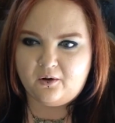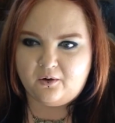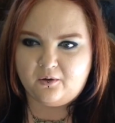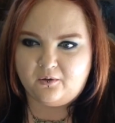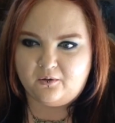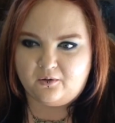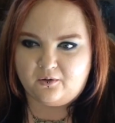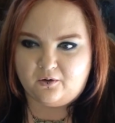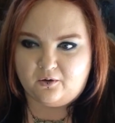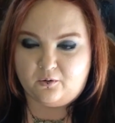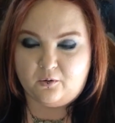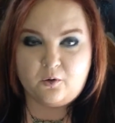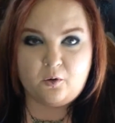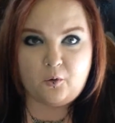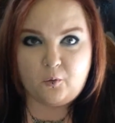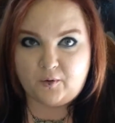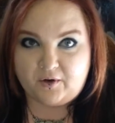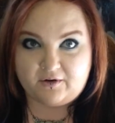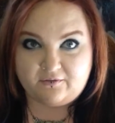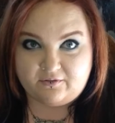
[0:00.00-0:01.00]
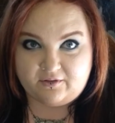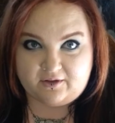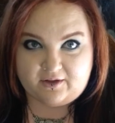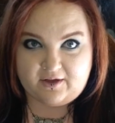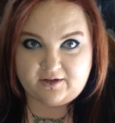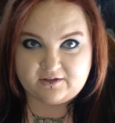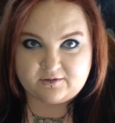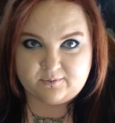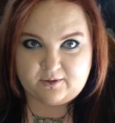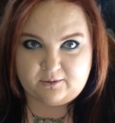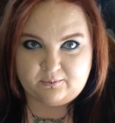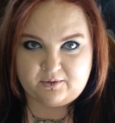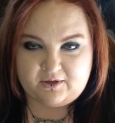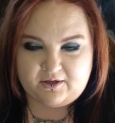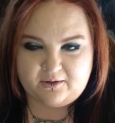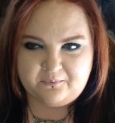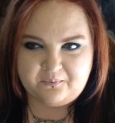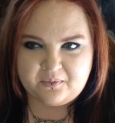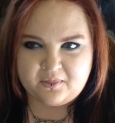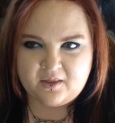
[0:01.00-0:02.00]
or whatever the case might
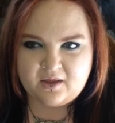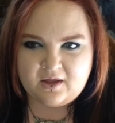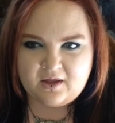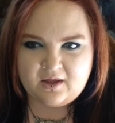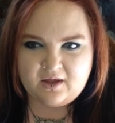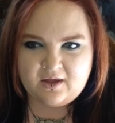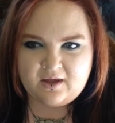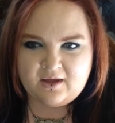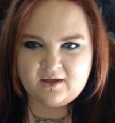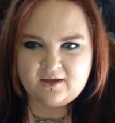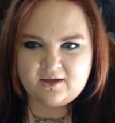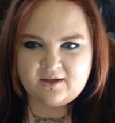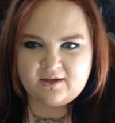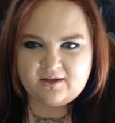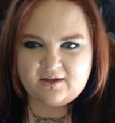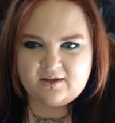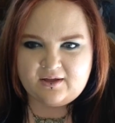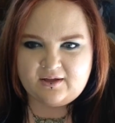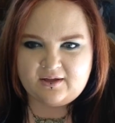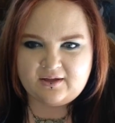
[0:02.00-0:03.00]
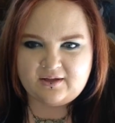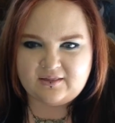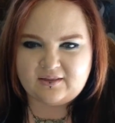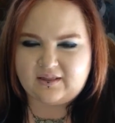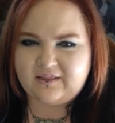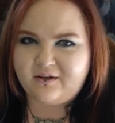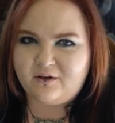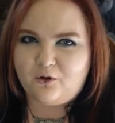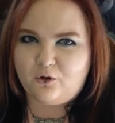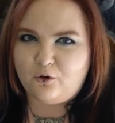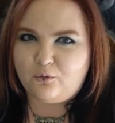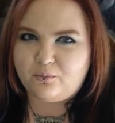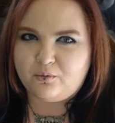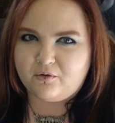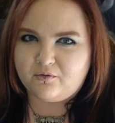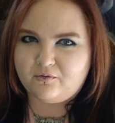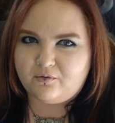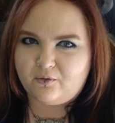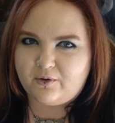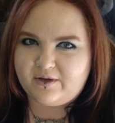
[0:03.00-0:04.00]
be, that little
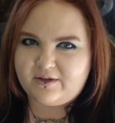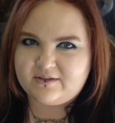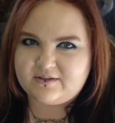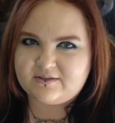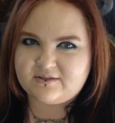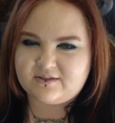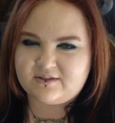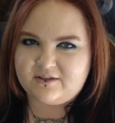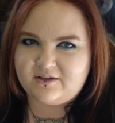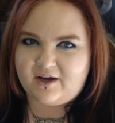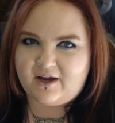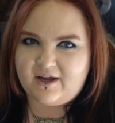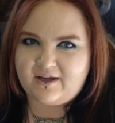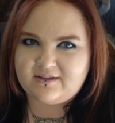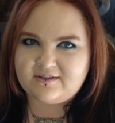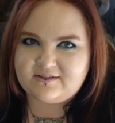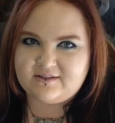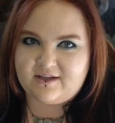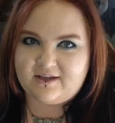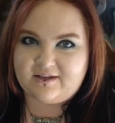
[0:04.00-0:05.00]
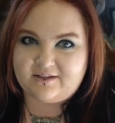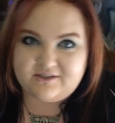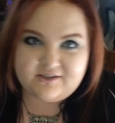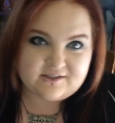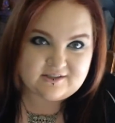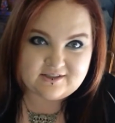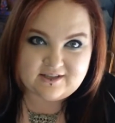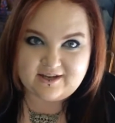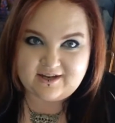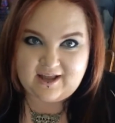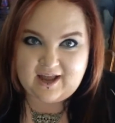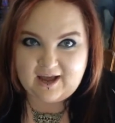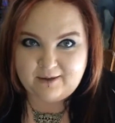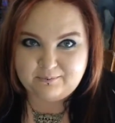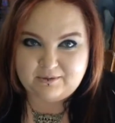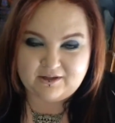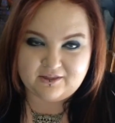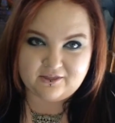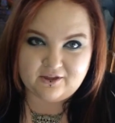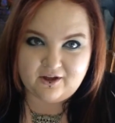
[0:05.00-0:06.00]
Oprah voice in your head saying, just think
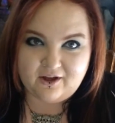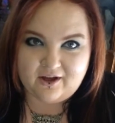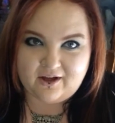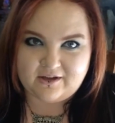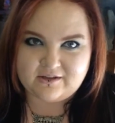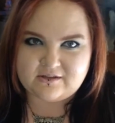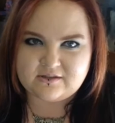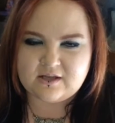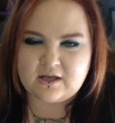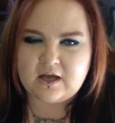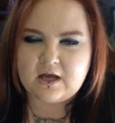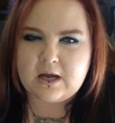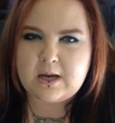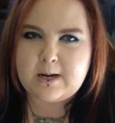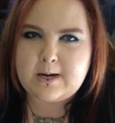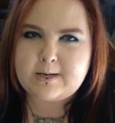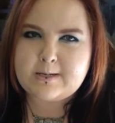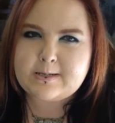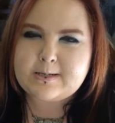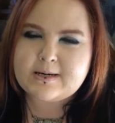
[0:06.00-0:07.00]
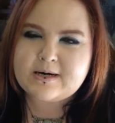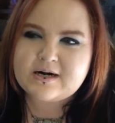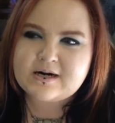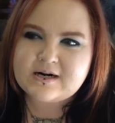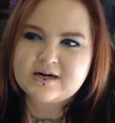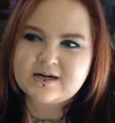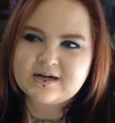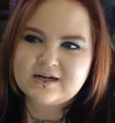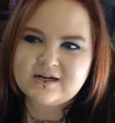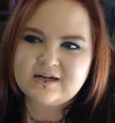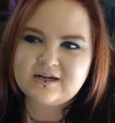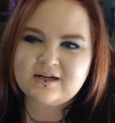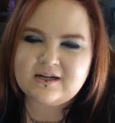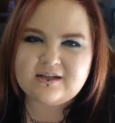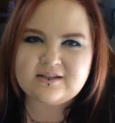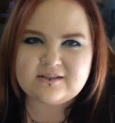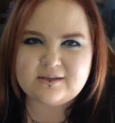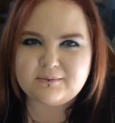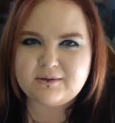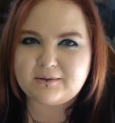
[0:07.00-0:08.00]
happy thoughts.
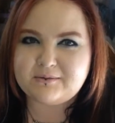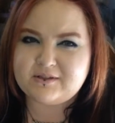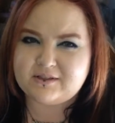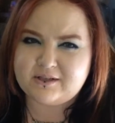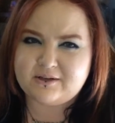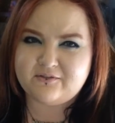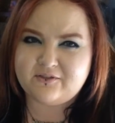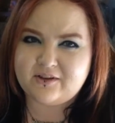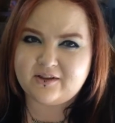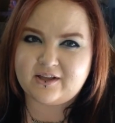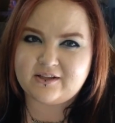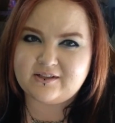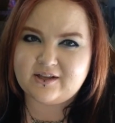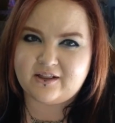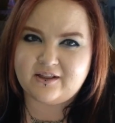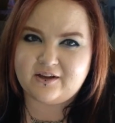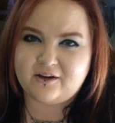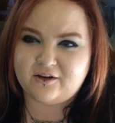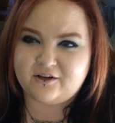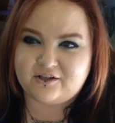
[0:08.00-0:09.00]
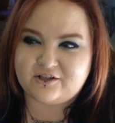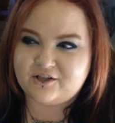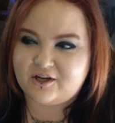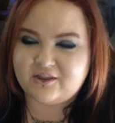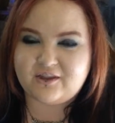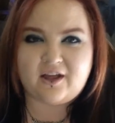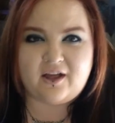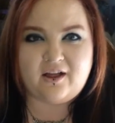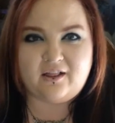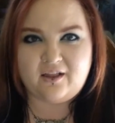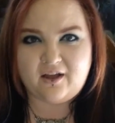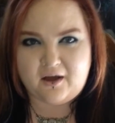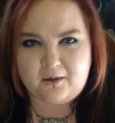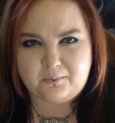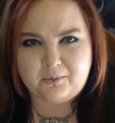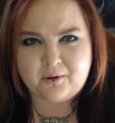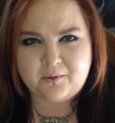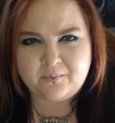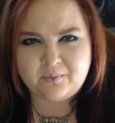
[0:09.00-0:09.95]
Sometimes you feel like telling her to shut the hell up,